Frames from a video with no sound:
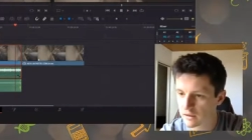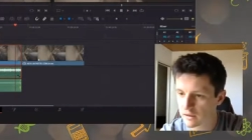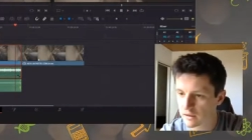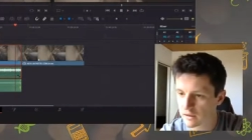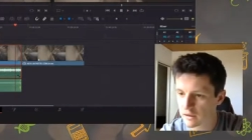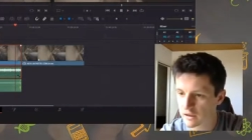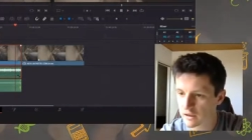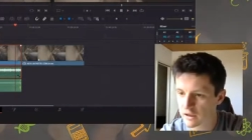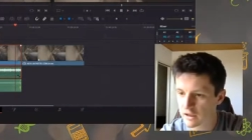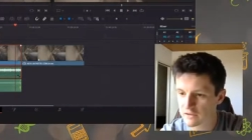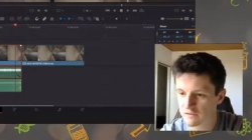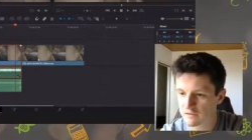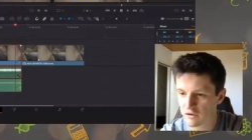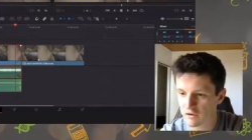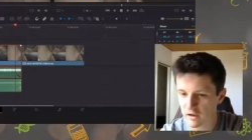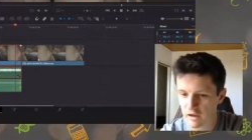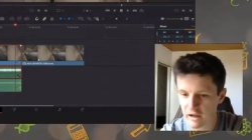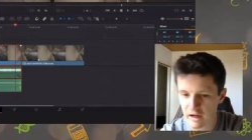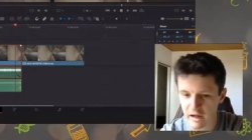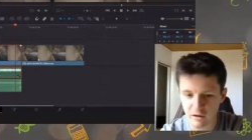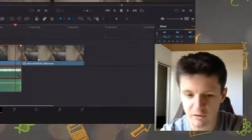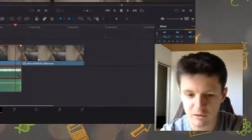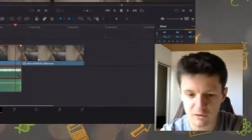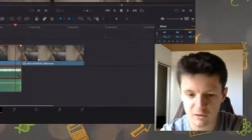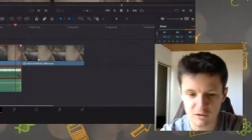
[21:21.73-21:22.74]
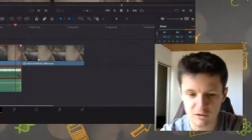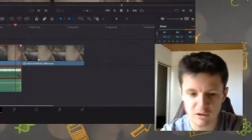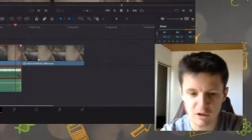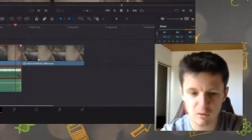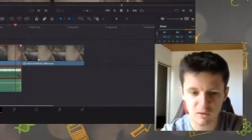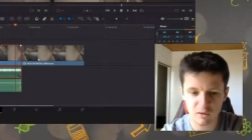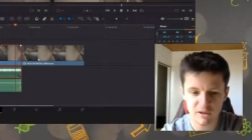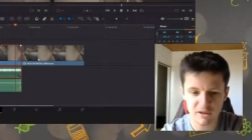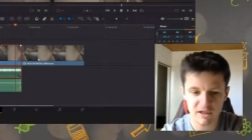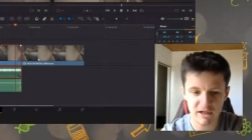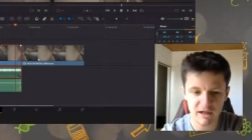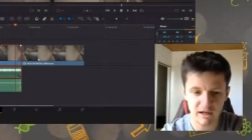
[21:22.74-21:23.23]
it gets very loud. You don't
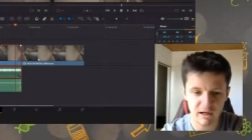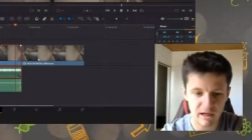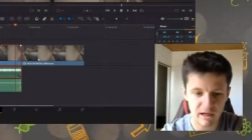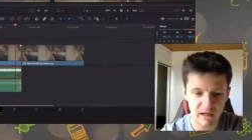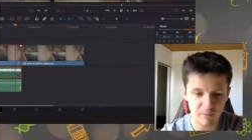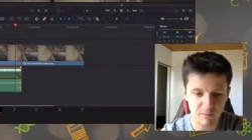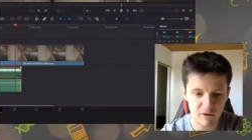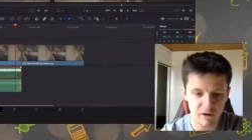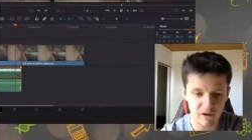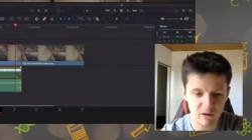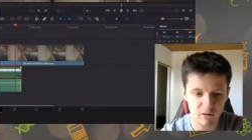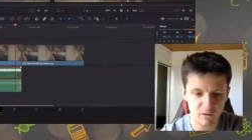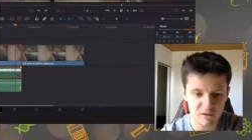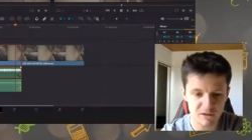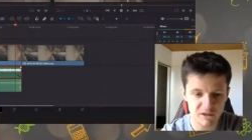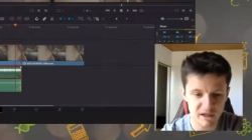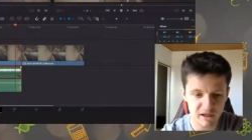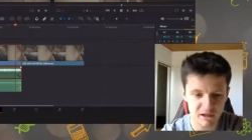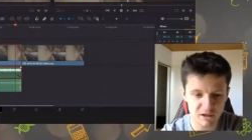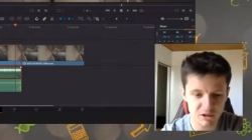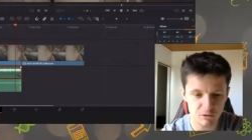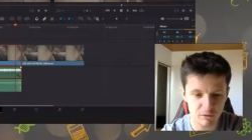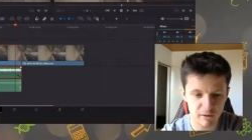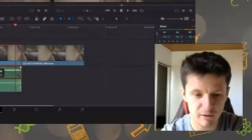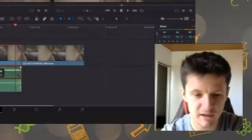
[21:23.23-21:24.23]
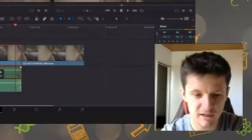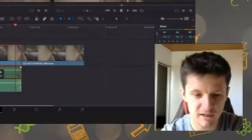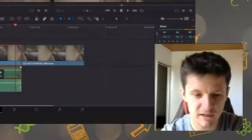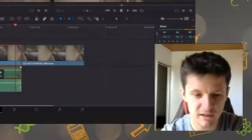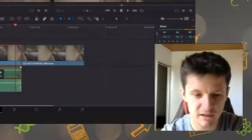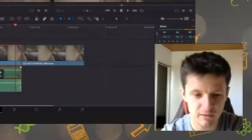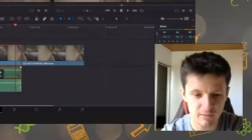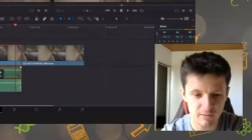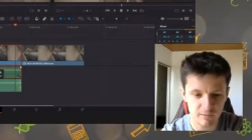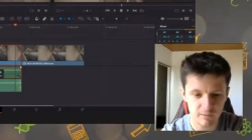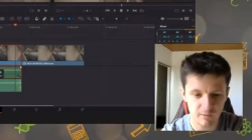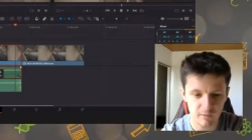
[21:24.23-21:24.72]
want it clipping or
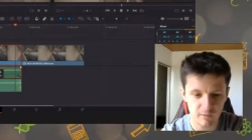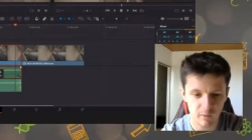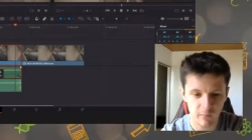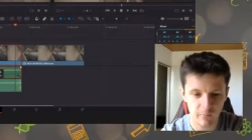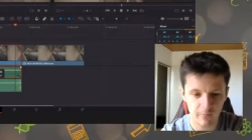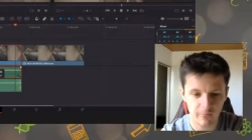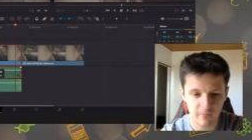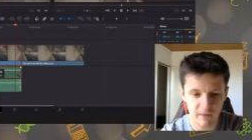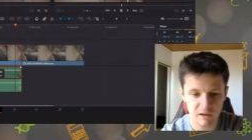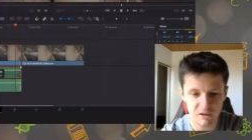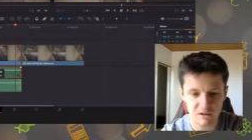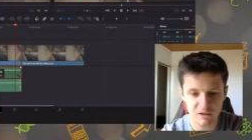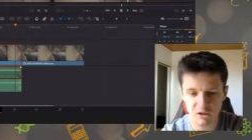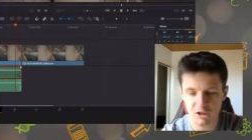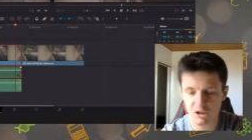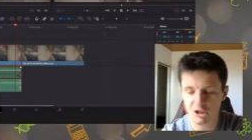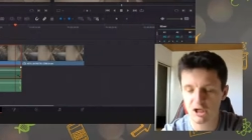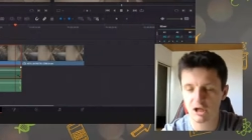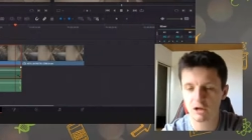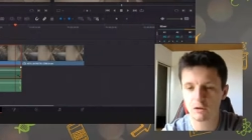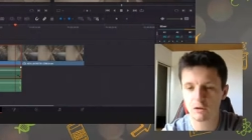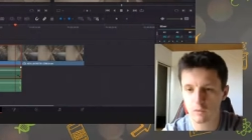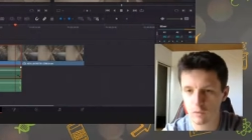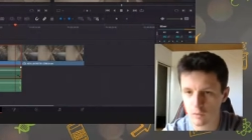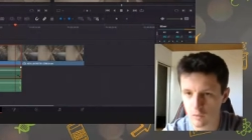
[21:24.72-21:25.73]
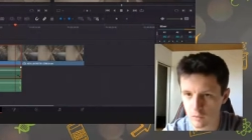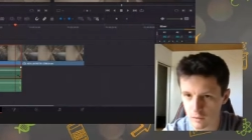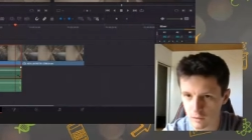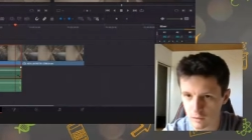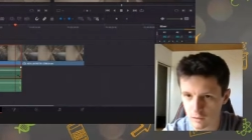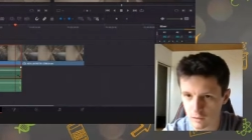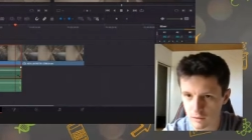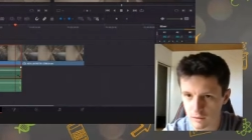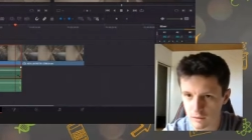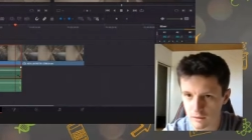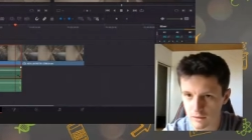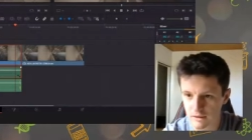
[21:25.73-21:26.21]
saturating. That's the general
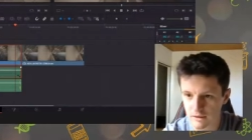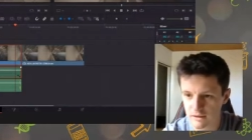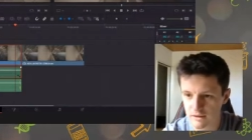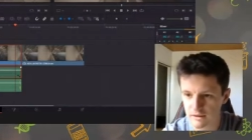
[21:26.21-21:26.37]
rule.